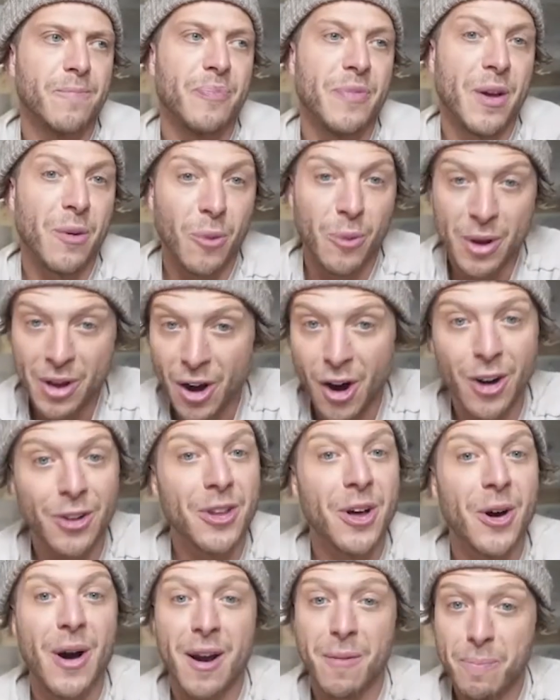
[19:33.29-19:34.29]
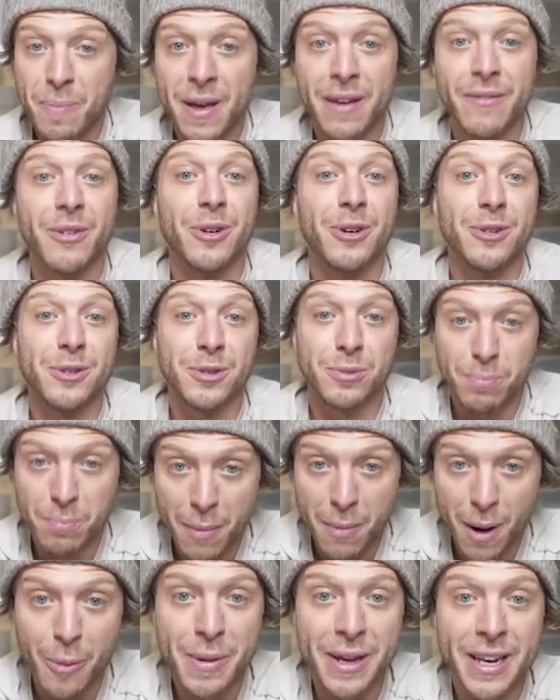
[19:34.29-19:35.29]
we all know at a pivotal
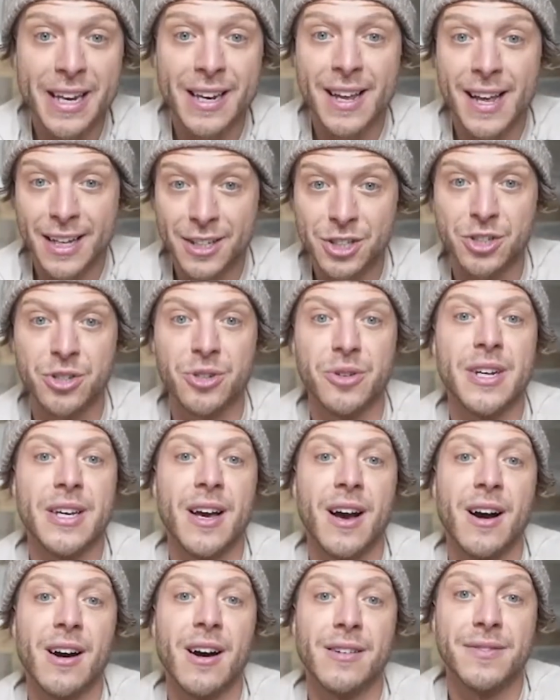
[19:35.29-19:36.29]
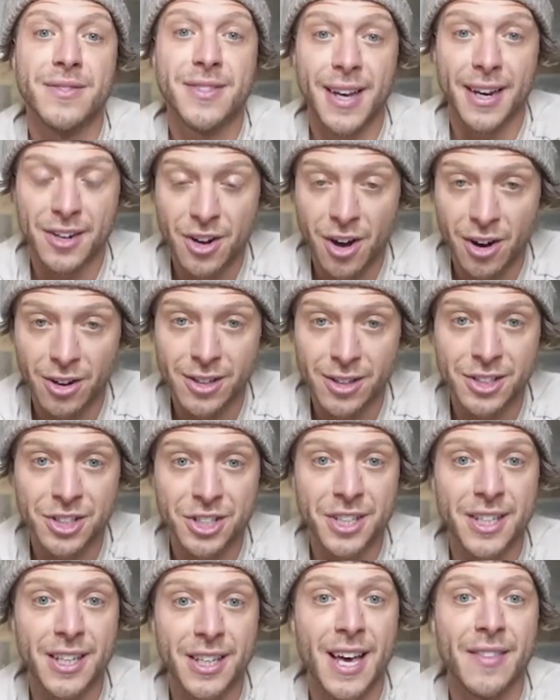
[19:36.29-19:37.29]
moment in history of
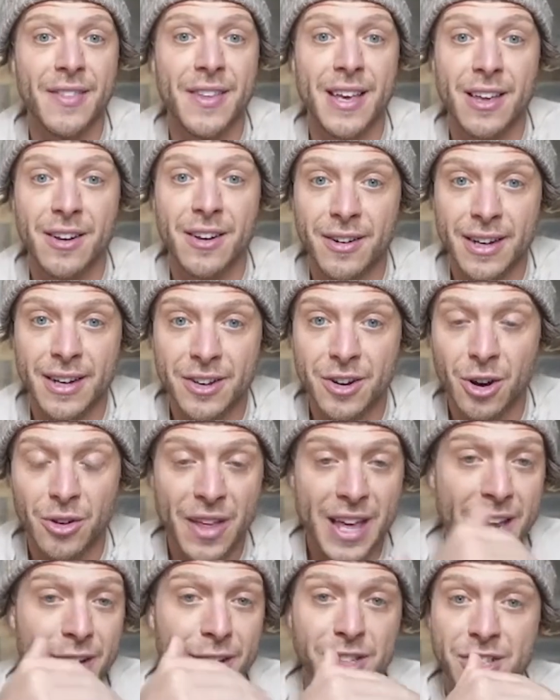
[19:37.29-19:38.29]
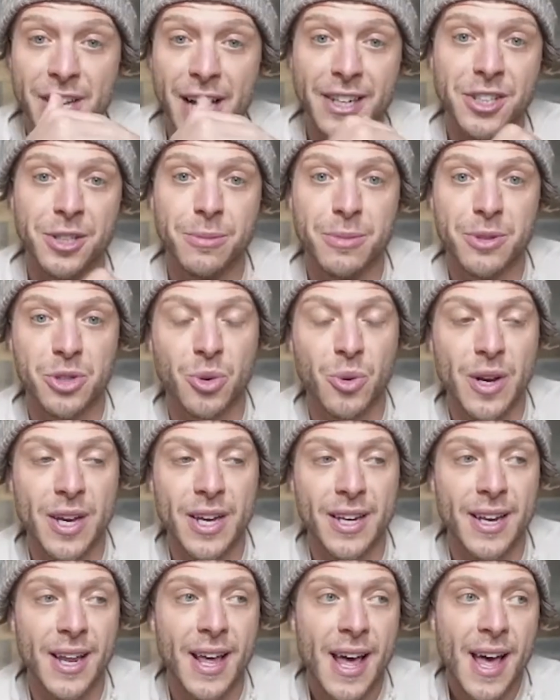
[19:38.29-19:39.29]
technology and the inter, you know the intersection
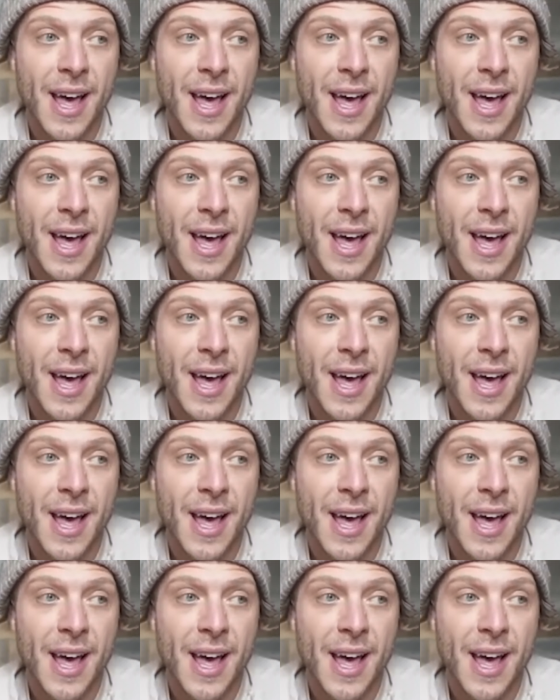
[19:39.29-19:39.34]
between